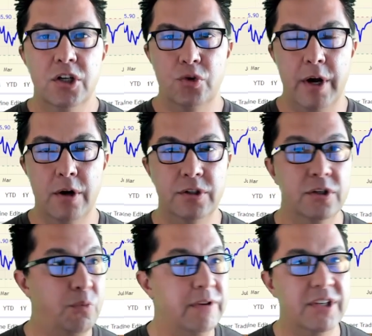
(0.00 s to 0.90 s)
to traders
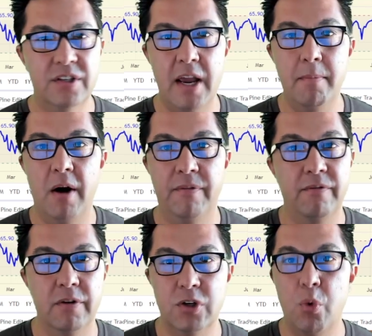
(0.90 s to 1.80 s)
is we just came off
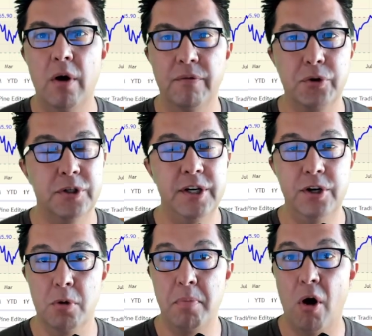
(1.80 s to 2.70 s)
of a 12,
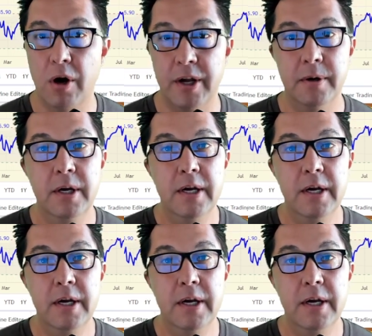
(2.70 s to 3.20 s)
13-year party.